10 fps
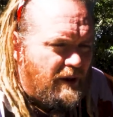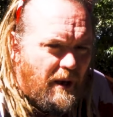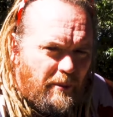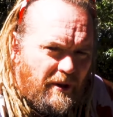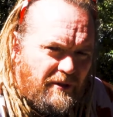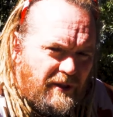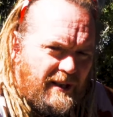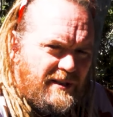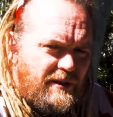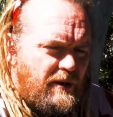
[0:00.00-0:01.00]
a couple of
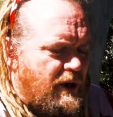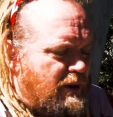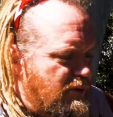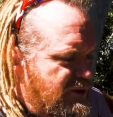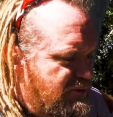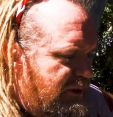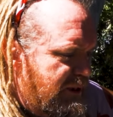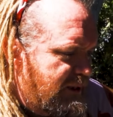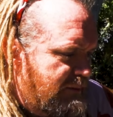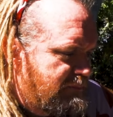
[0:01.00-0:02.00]
things that I was
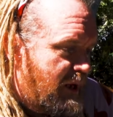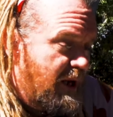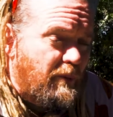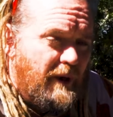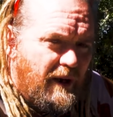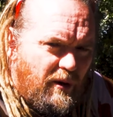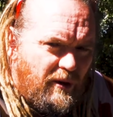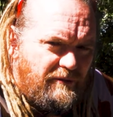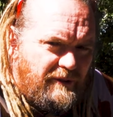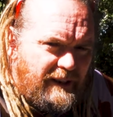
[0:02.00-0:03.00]
really unaware of,